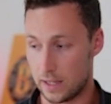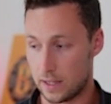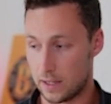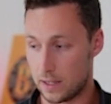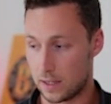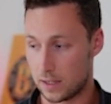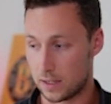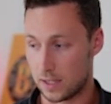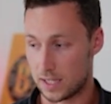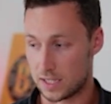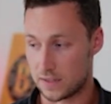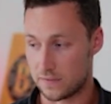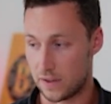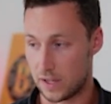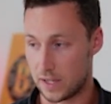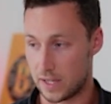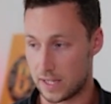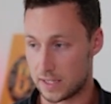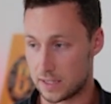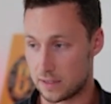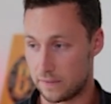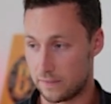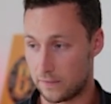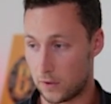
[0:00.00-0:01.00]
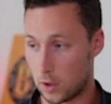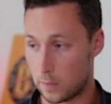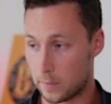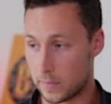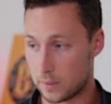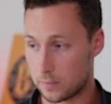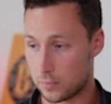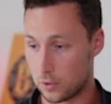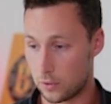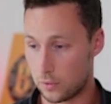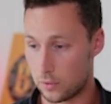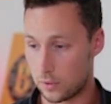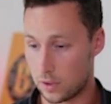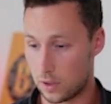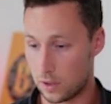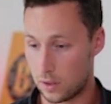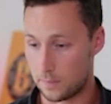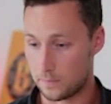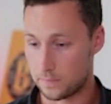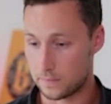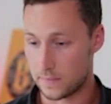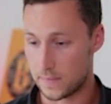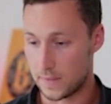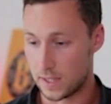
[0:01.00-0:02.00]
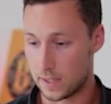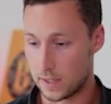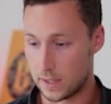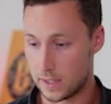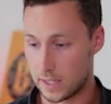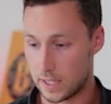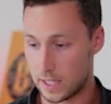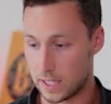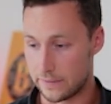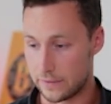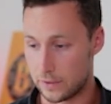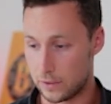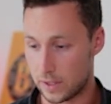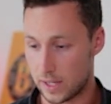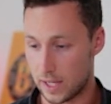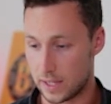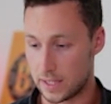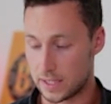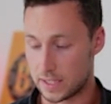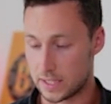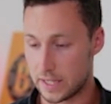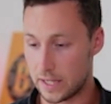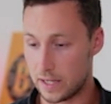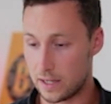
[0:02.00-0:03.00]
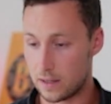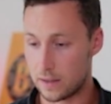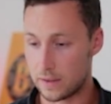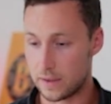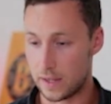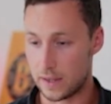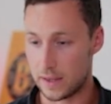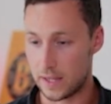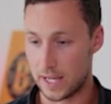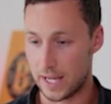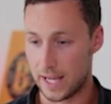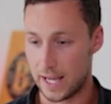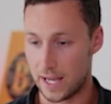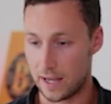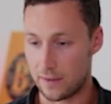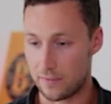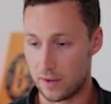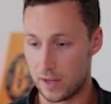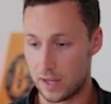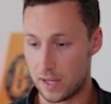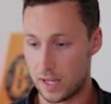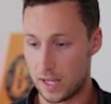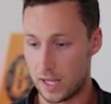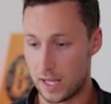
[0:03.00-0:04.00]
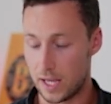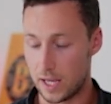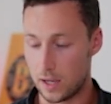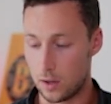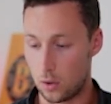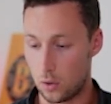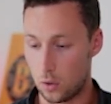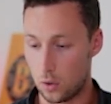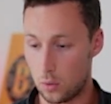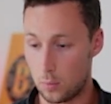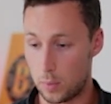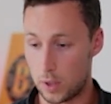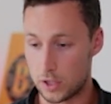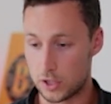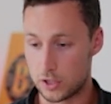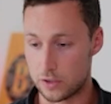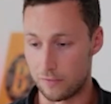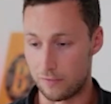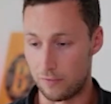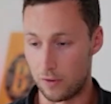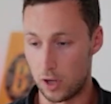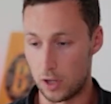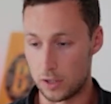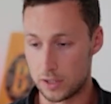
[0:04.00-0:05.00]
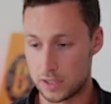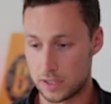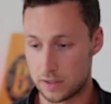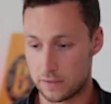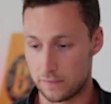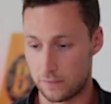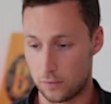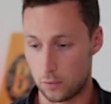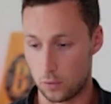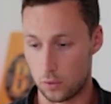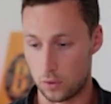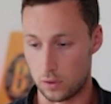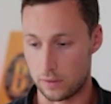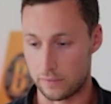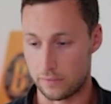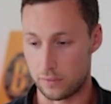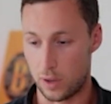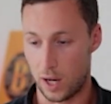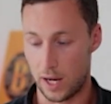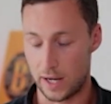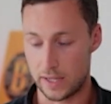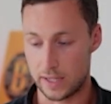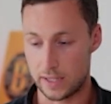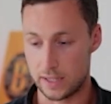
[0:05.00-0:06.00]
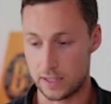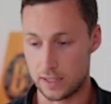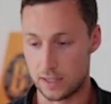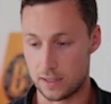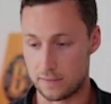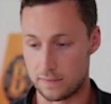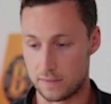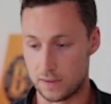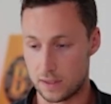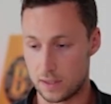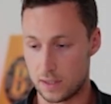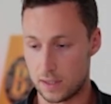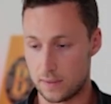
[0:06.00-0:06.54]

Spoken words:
classified as a farming protocol. And if you look at this here, then they have a whole bunch of vaults for a variety of